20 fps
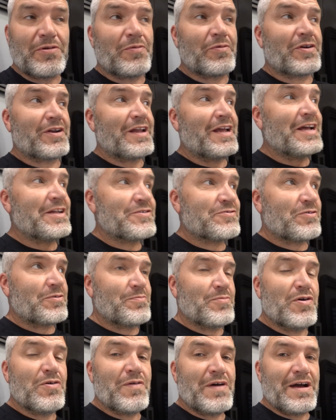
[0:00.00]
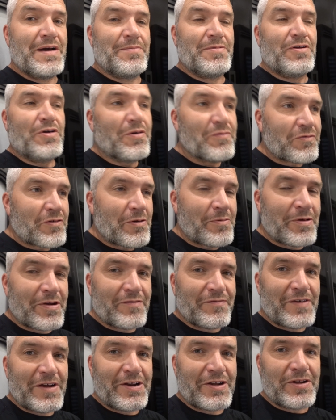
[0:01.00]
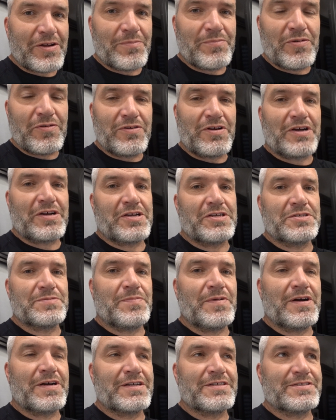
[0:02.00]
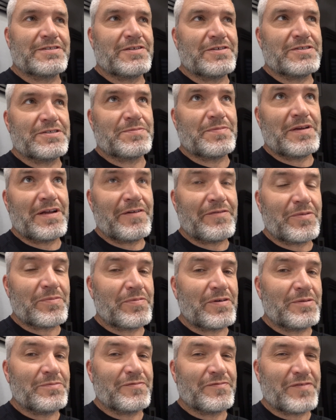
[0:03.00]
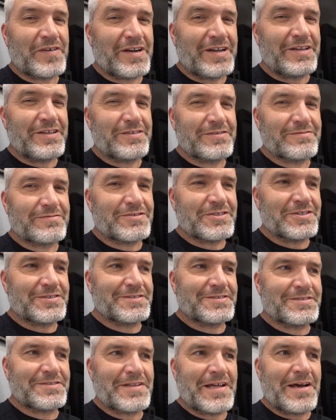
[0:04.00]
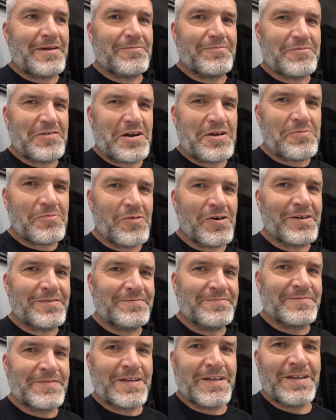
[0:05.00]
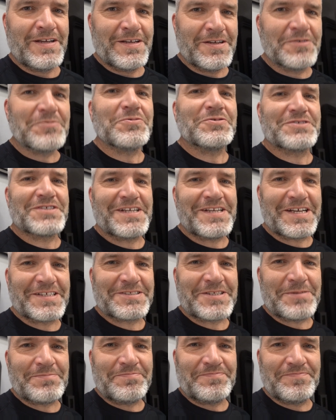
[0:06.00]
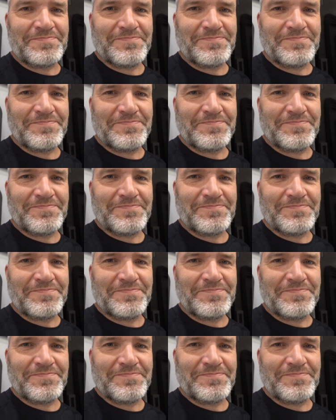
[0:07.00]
and we're gonna head toward Moab and hopefully we can find a good boondocking spot because Sarah's been having a problem finding just that right one. We'll see you next time.